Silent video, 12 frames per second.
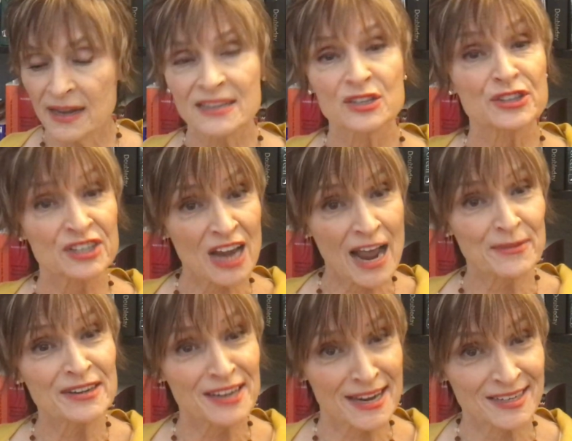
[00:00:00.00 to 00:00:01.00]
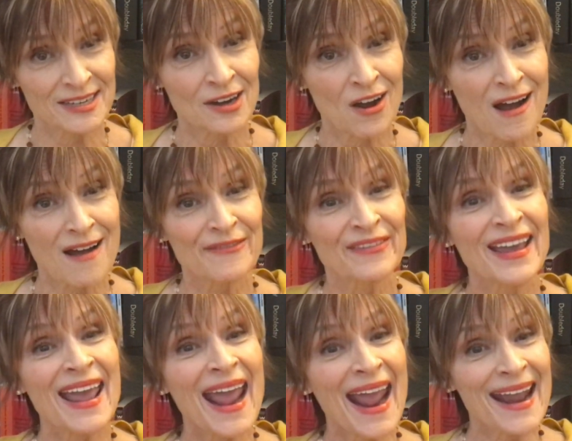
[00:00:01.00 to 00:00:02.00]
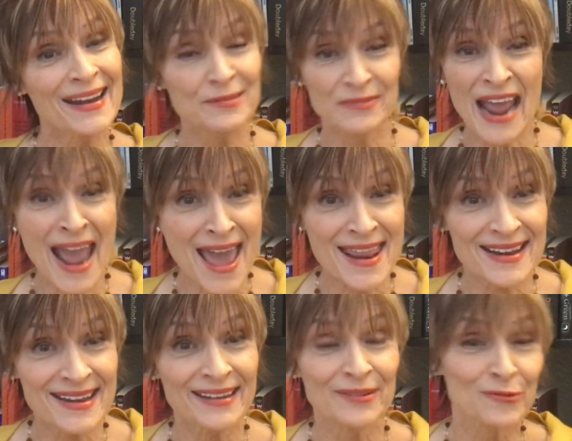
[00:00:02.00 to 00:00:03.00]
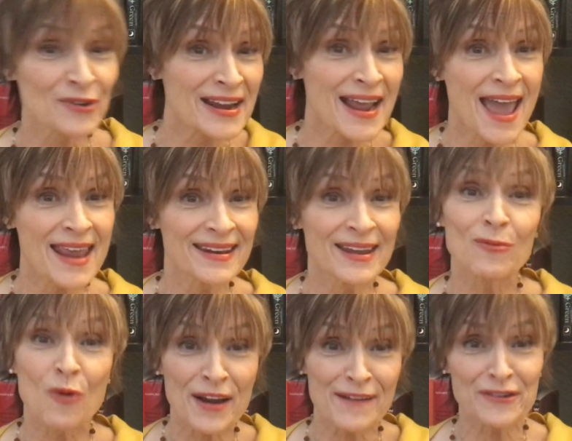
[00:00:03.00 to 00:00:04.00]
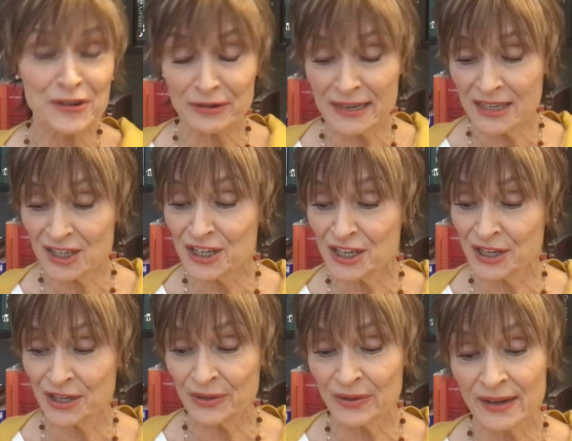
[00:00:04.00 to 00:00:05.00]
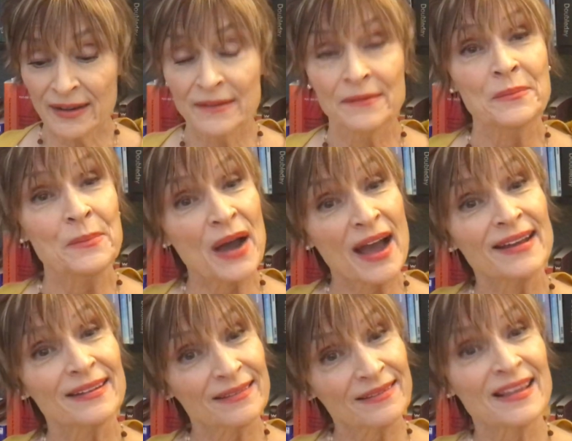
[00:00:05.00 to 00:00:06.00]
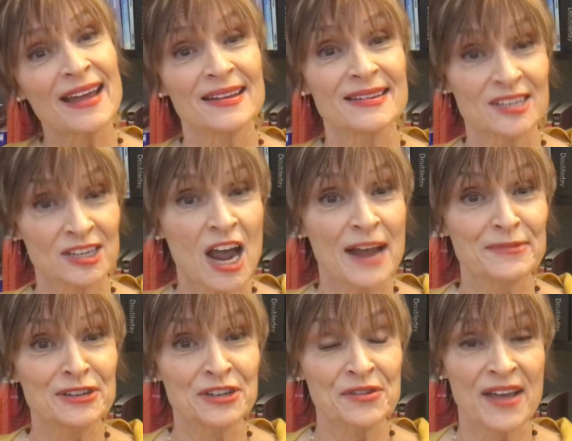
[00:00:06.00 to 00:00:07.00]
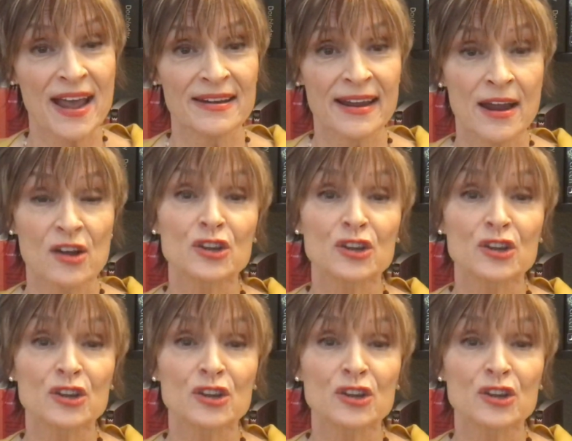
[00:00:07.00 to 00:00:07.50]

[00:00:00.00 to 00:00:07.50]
So it's time to dust it off and edit it, re-edit it, whatever you need to do, but that it's time to do that now.